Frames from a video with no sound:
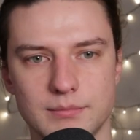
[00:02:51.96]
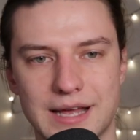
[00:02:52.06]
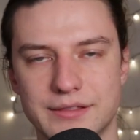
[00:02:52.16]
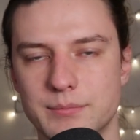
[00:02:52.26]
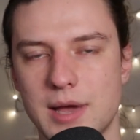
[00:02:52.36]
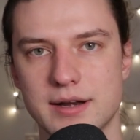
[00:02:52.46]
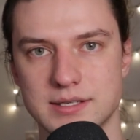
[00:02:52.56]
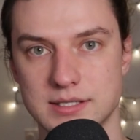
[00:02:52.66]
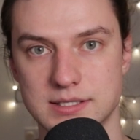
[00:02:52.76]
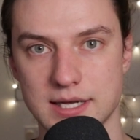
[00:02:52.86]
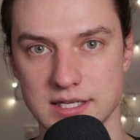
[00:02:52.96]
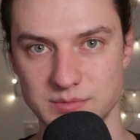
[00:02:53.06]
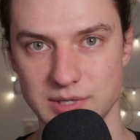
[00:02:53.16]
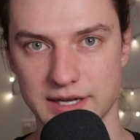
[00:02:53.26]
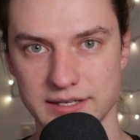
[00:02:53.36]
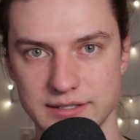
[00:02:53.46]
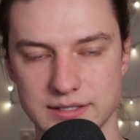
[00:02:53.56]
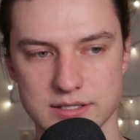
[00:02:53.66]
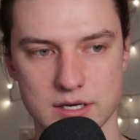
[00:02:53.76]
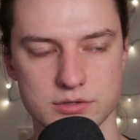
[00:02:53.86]
mathematics and science behind it,
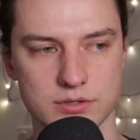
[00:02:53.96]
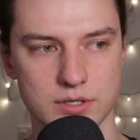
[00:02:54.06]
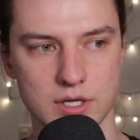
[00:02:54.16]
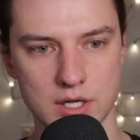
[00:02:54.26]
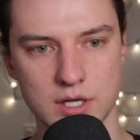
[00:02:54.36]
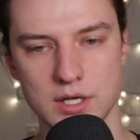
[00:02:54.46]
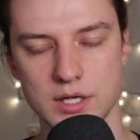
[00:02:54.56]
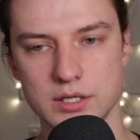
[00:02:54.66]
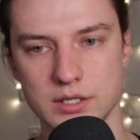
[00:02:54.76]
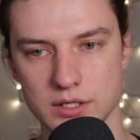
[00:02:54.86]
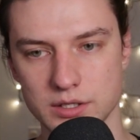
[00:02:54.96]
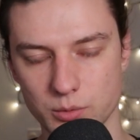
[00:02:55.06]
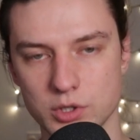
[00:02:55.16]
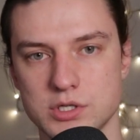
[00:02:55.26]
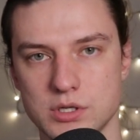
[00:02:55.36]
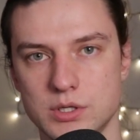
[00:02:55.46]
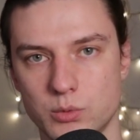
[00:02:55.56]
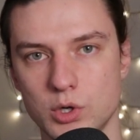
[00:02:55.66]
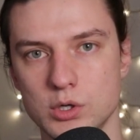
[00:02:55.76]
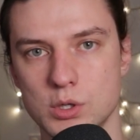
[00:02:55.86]
essentially. There
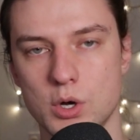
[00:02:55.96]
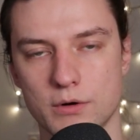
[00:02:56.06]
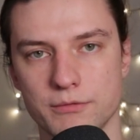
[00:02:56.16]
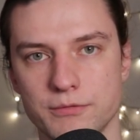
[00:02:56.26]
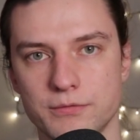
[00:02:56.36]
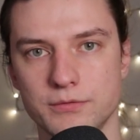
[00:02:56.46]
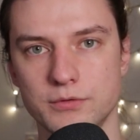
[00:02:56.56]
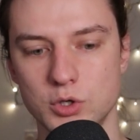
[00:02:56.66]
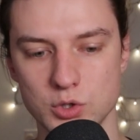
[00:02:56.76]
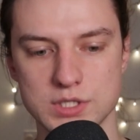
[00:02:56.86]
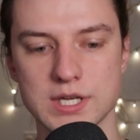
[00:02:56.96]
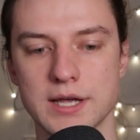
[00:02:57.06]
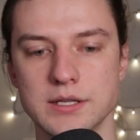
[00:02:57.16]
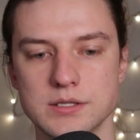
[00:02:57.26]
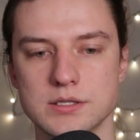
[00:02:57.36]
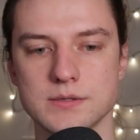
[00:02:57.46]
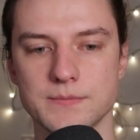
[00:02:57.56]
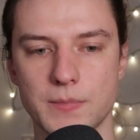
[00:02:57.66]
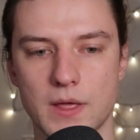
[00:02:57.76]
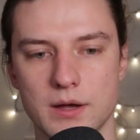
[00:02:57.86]
were a lot of good signs
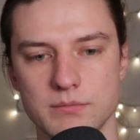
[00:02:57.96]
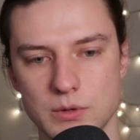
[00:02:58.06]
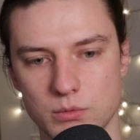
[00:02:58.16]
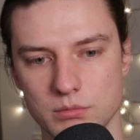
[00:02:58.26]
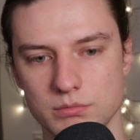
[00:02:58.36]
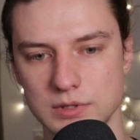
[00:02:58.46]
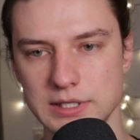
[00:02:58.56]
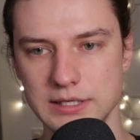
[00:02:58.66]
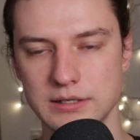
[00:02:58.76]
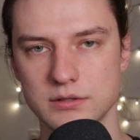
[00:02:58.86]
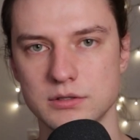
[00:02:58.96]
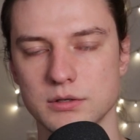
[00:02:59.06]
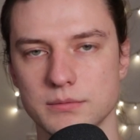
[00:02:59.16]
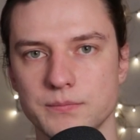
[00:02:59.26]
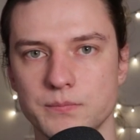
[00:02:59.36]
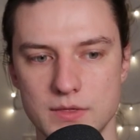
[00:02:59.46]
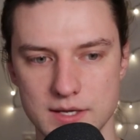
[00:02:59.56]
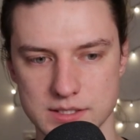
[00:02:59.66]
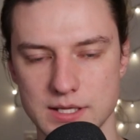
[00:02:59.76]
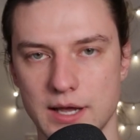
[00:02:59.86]
that were leading to
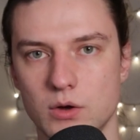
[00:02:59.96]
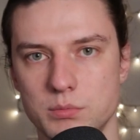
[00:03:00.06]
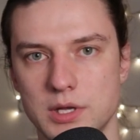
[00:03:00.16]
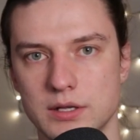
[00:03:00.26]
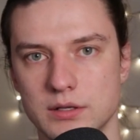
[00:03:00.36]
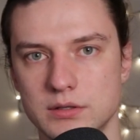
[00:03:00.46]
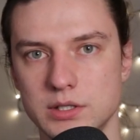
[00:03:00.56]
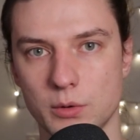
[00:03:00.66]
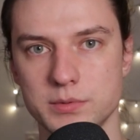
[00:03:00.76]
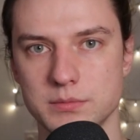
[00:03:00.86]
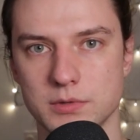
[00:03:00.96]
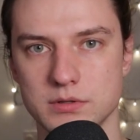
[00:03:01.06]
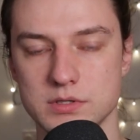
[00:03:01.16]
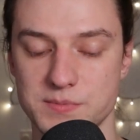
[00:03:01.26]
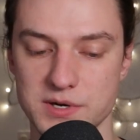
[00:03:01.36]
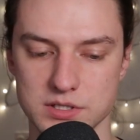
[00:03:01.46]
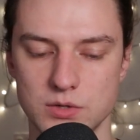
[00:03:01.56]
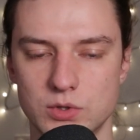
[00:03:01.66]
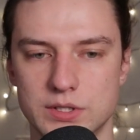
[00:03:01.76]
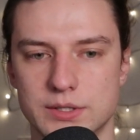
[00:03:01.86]
this layout being the optimal,
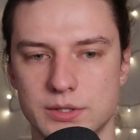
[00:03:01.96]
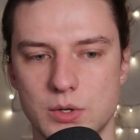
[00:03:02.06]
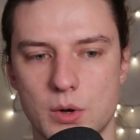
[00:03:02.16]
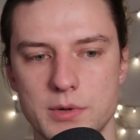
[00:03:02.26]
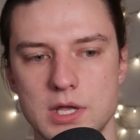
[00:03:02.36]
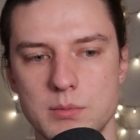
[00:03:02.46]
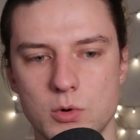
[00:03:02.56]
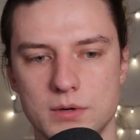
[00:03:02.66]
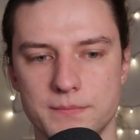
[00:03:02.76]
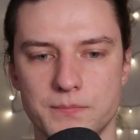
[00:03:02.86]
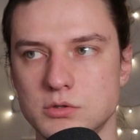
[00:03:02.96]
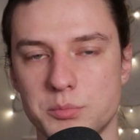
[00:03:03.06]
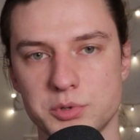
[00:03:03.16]
especially with an ergonomic keyboard. So I